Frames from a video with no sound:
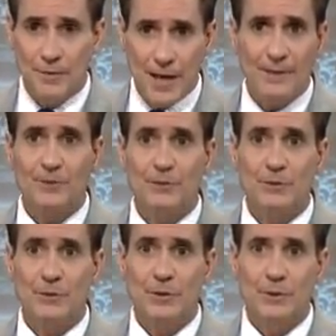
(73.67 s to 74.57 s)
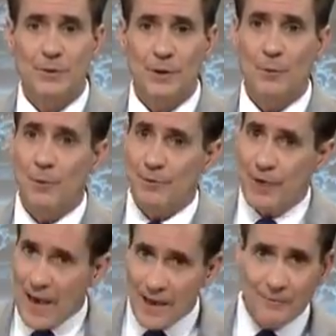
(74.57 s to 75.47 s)
That's what
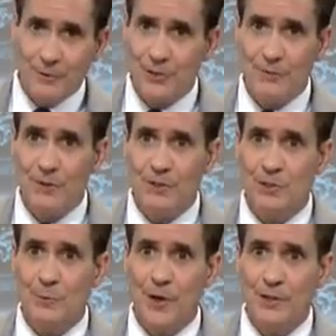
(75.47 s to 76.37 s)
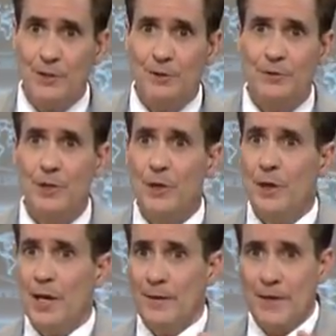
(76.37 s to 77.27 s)
we've had for 70 some odd years,
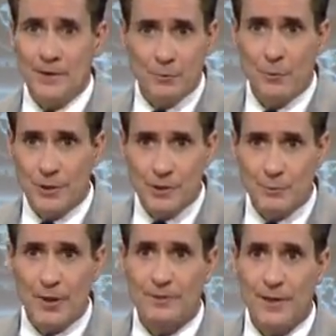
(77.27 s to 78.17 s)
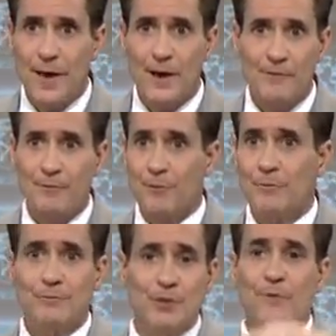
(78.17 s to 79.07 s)
and that's what we expect to have
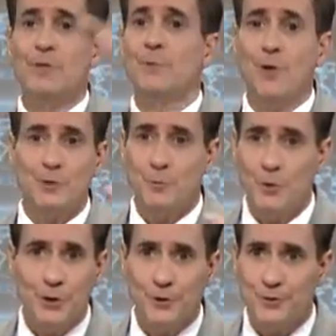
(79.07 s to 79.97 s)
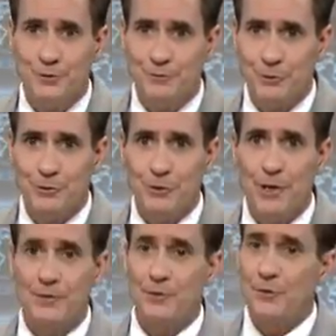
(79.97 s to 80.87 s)
for 70 plus more years in the
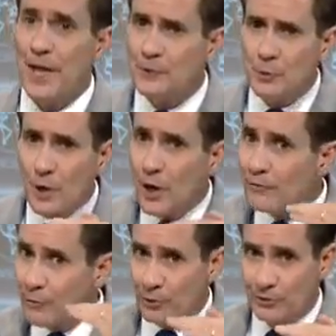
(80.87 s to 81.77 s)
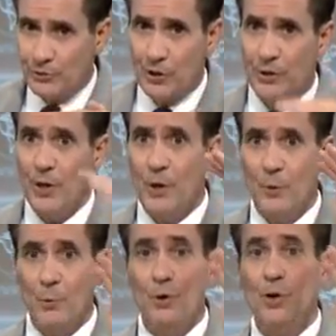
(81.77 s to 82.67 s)
future. And so that's where our focus is on.
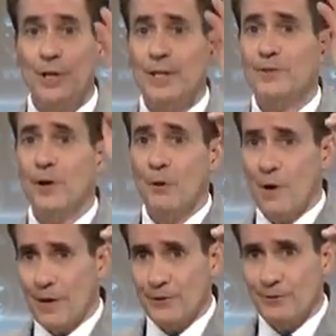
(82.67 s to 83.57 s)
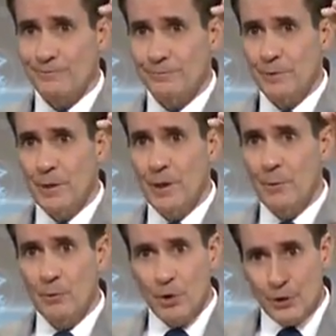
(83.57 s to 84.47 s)
We're looking at the horizon.
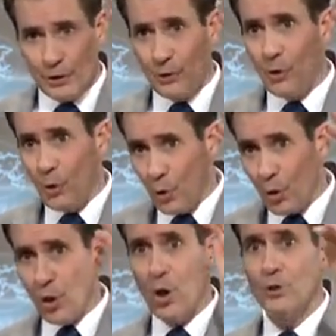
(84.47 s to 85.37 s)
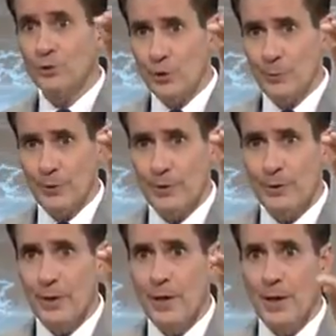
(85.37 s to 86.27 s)
We're looking long term
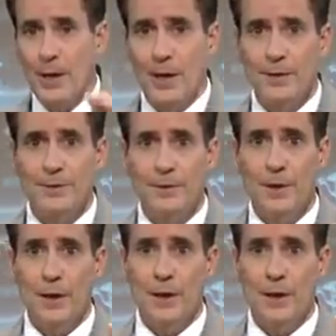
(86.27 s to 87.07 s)
here. And